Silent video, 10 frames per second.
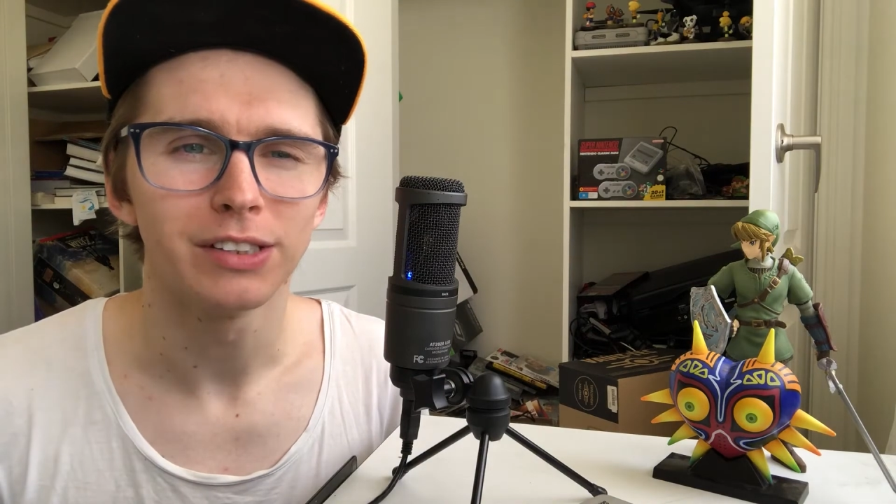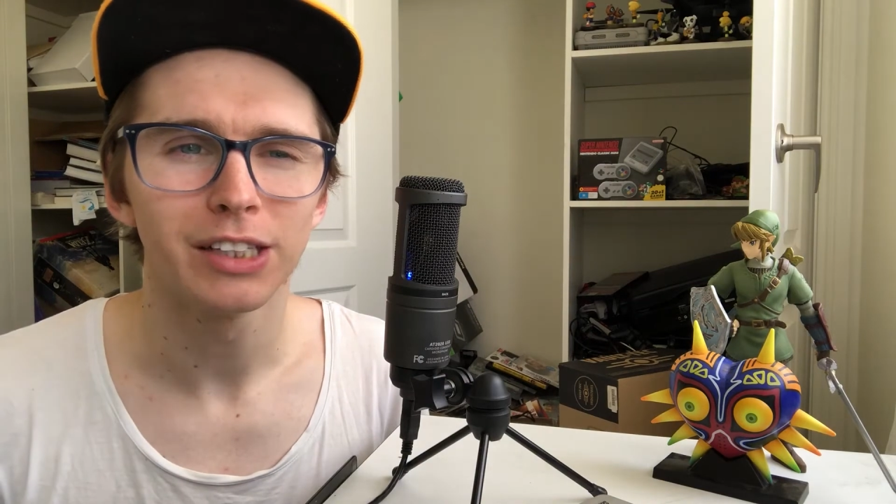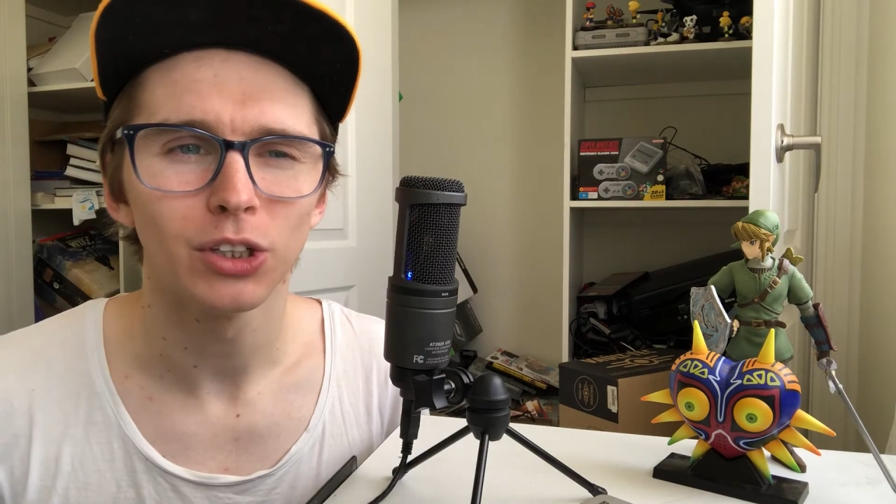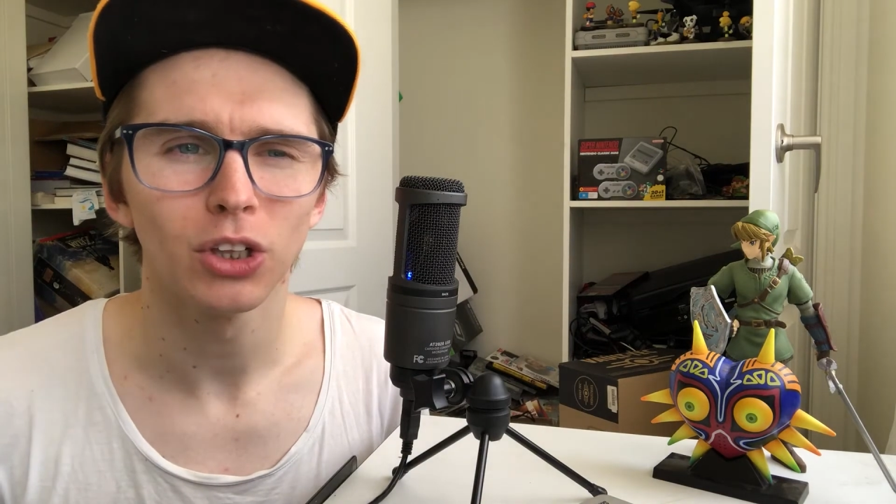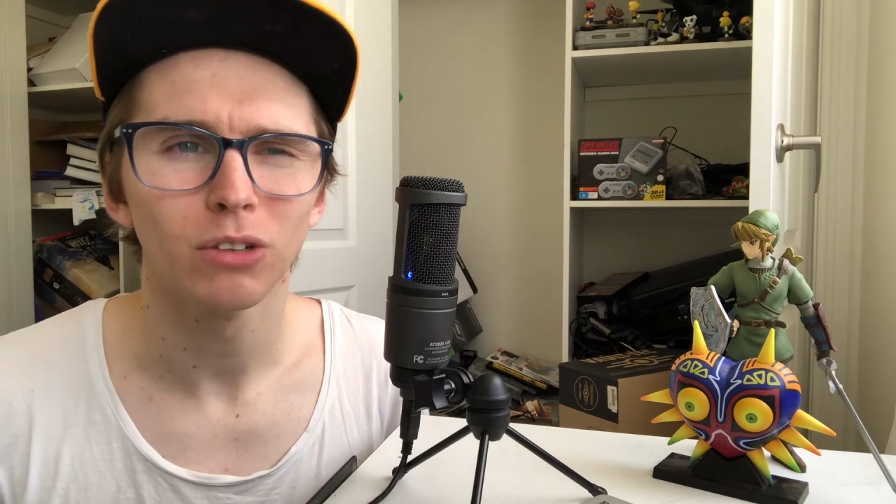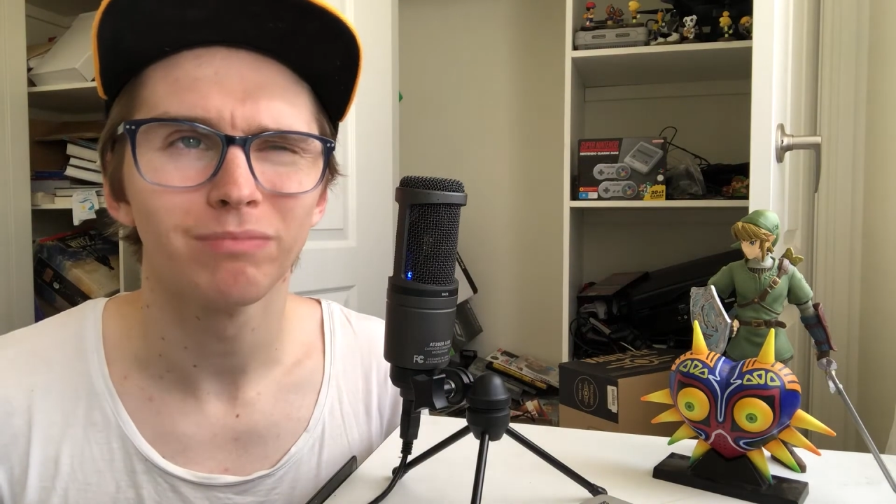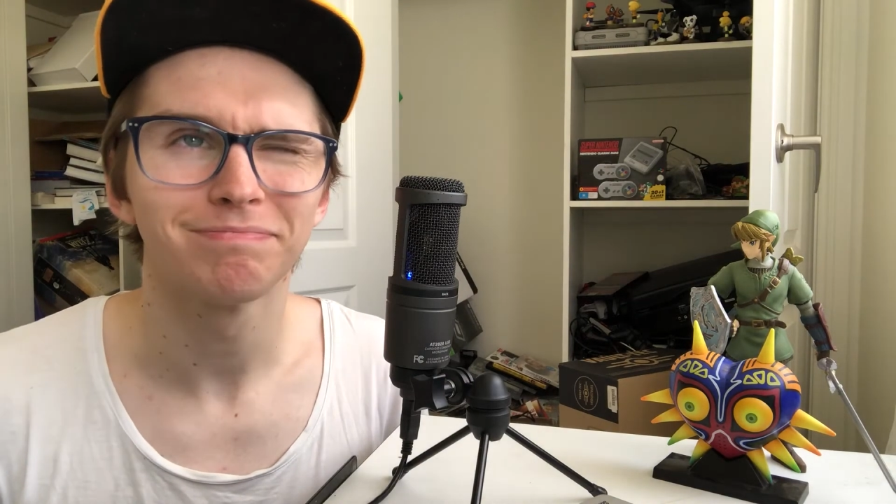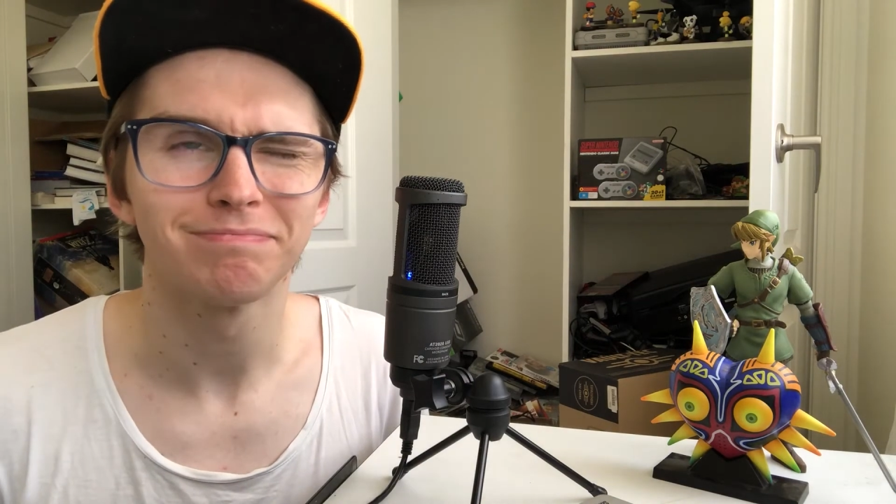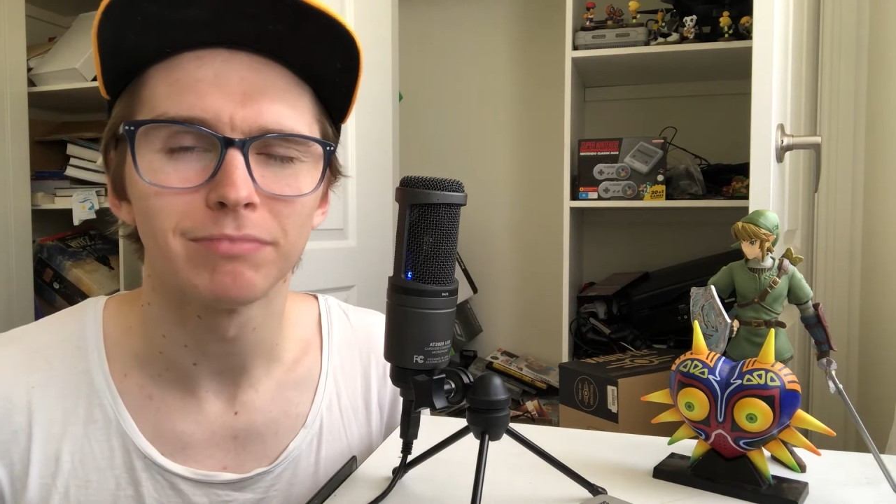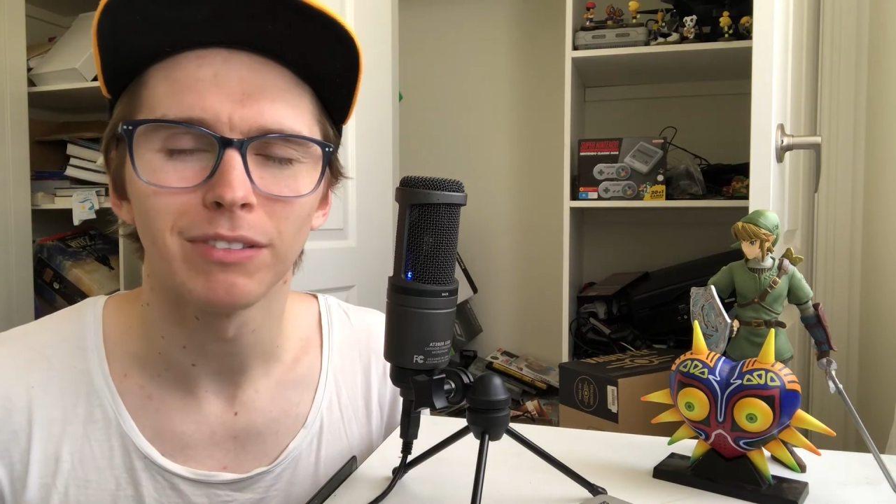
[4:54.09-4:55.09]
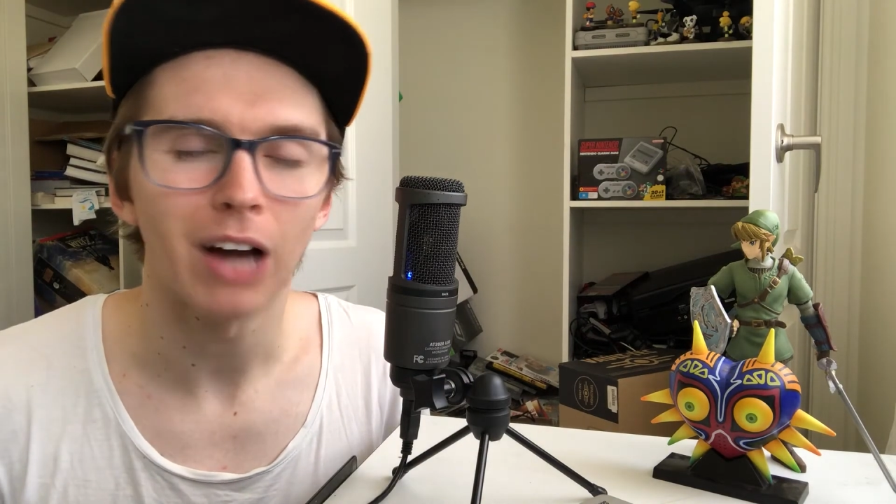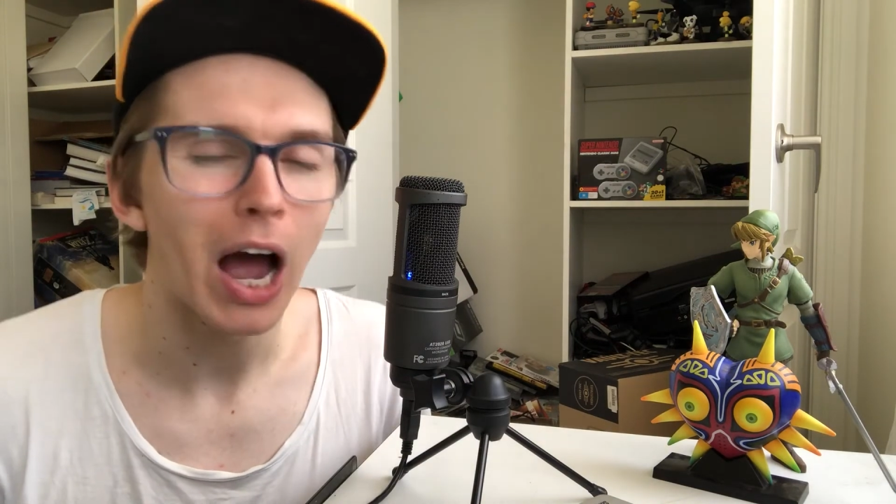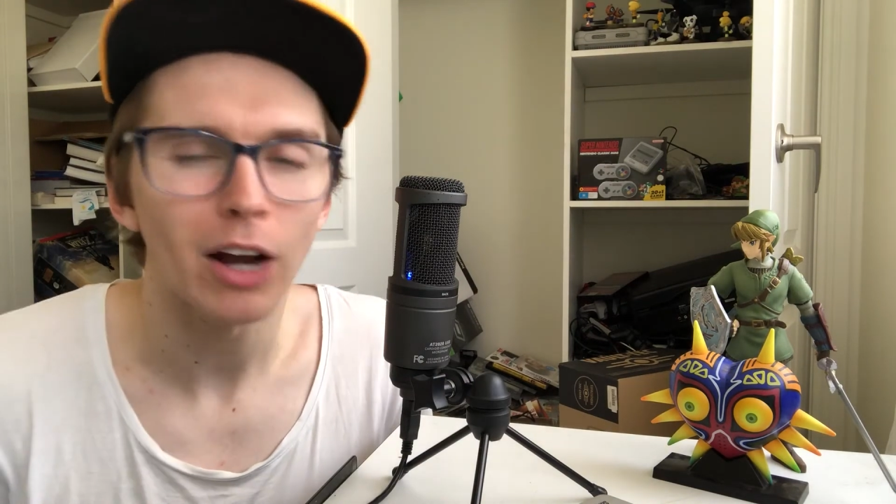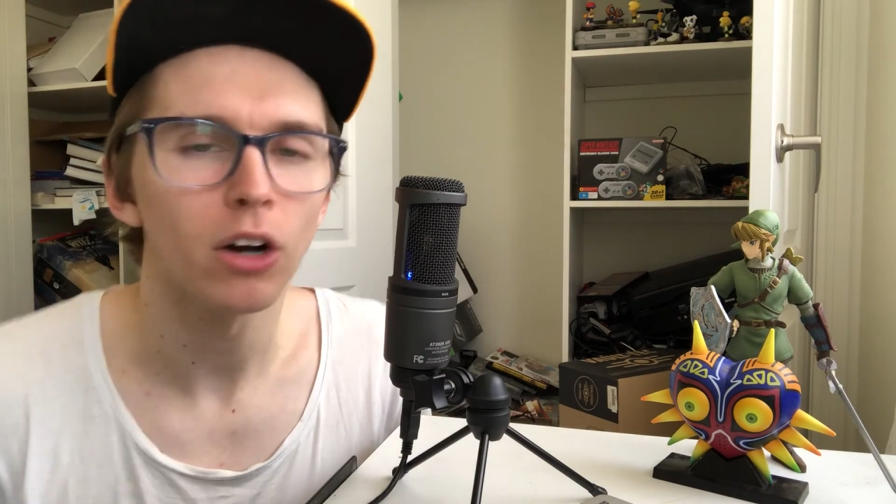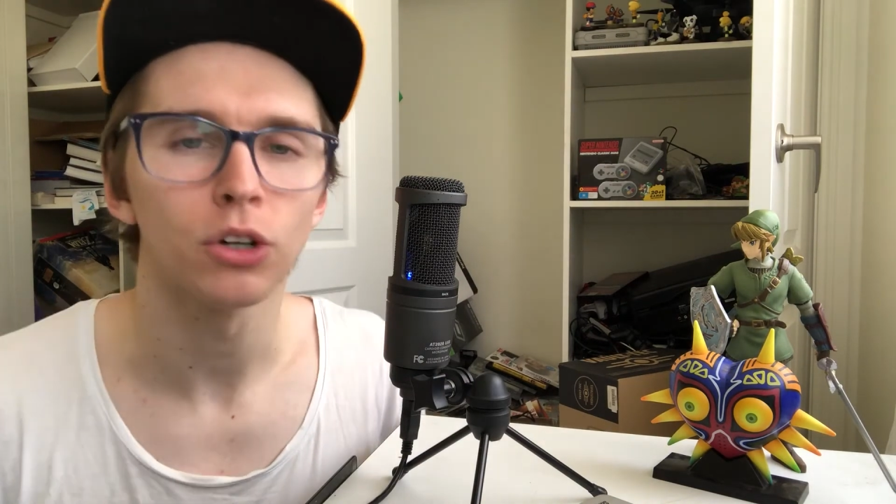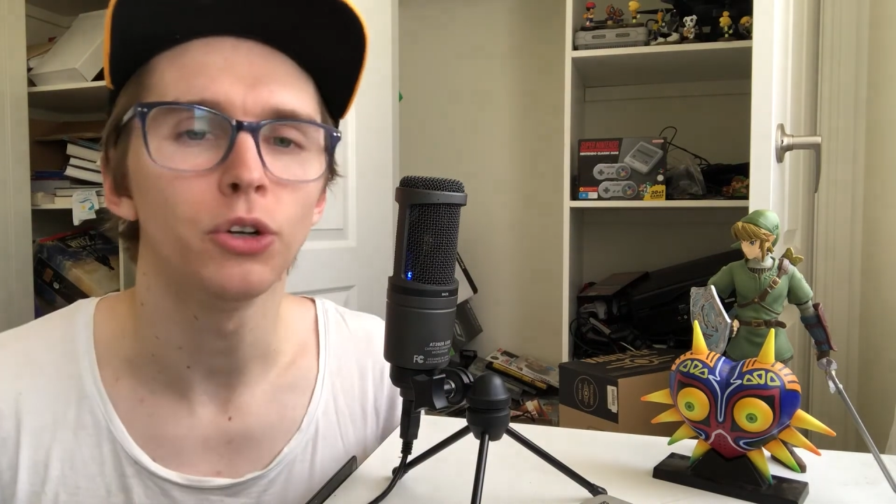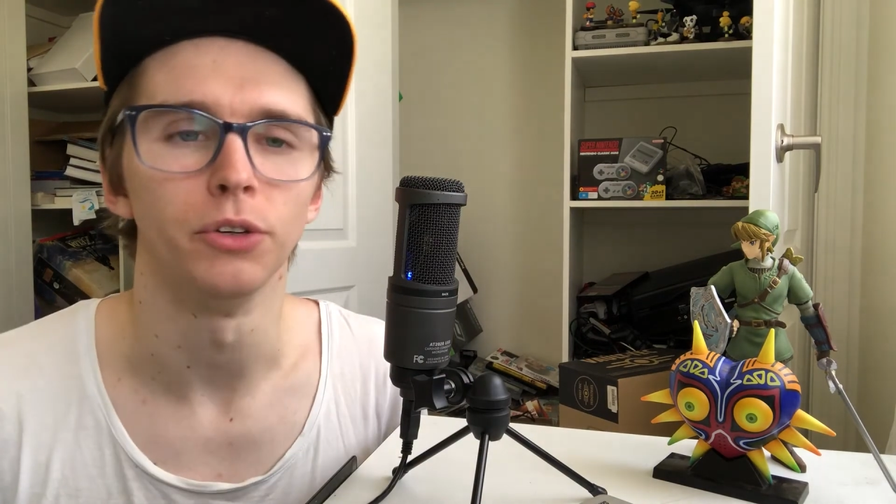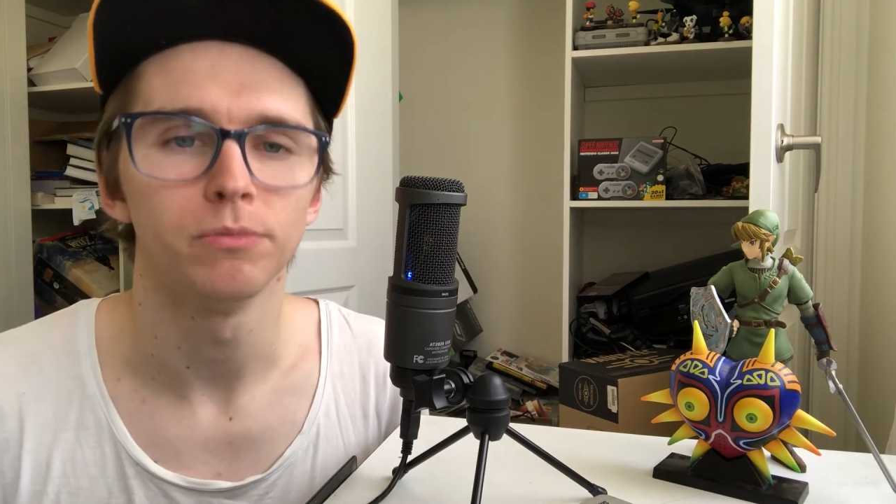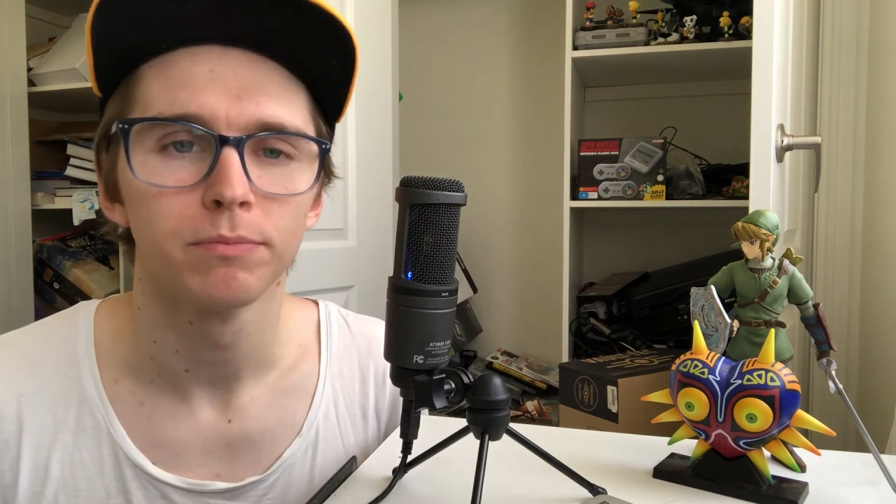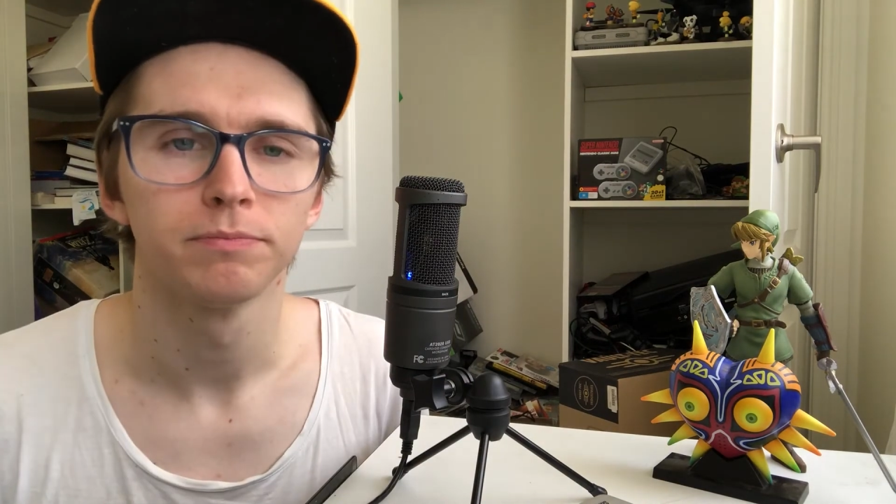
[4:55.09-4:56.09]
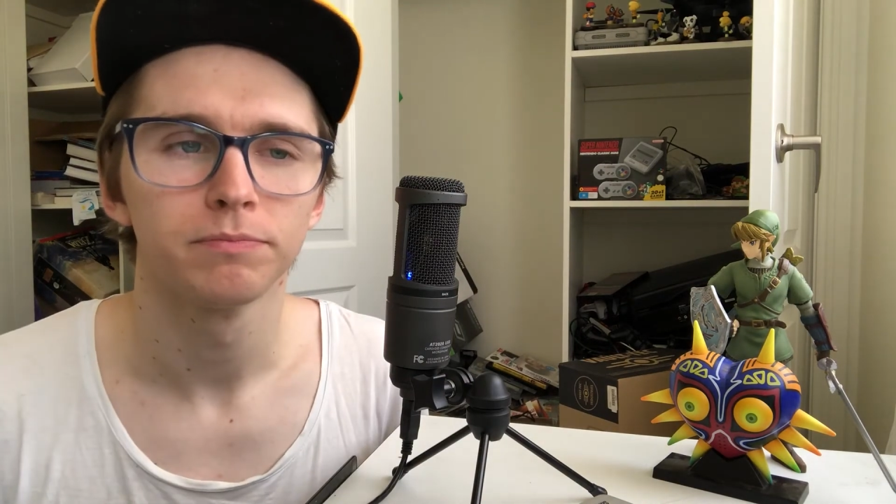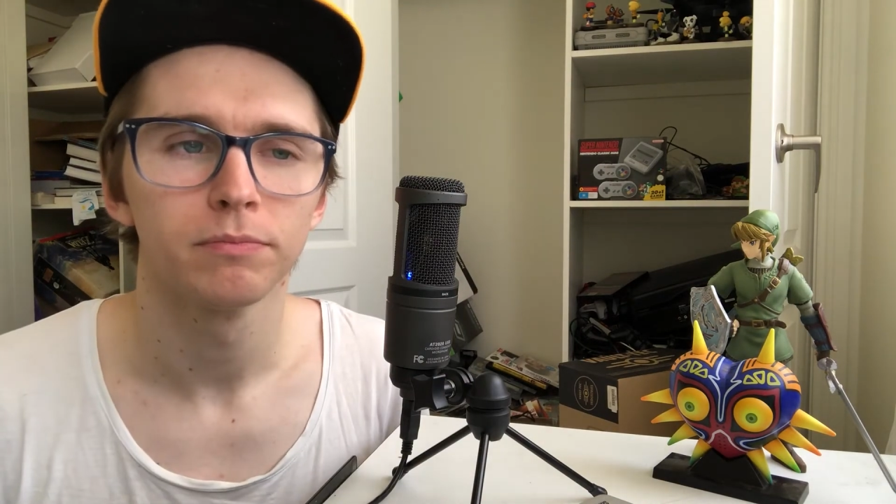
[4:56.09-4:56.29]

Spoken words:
until I got good.